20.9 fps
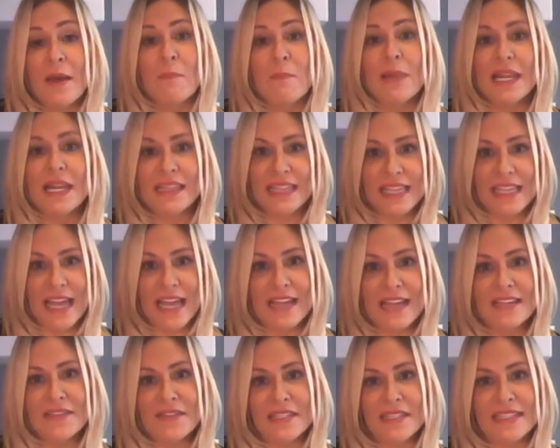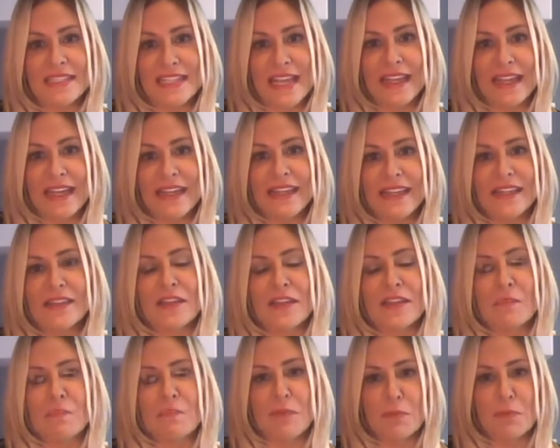But at the end of the day,
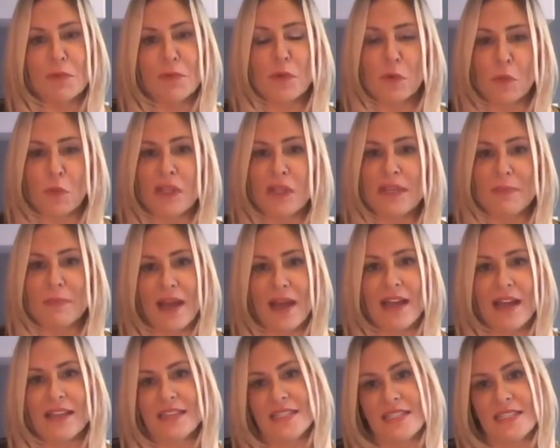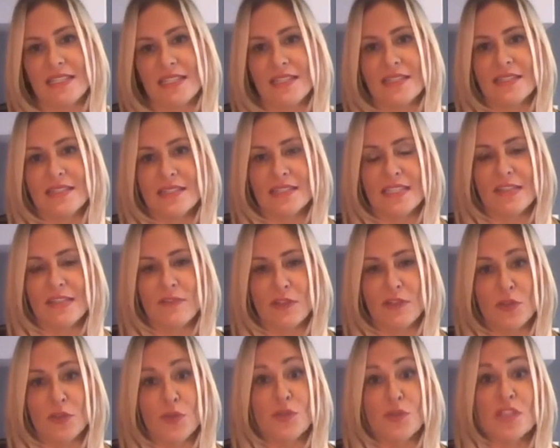the people who are working behind the scenes in
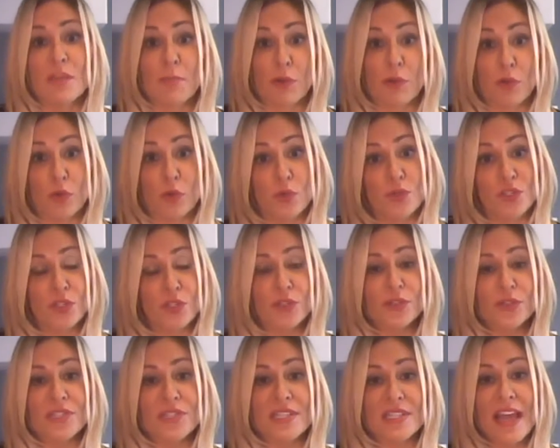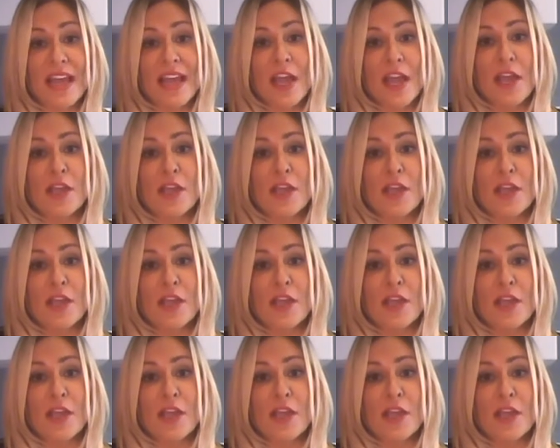TV news, the producers,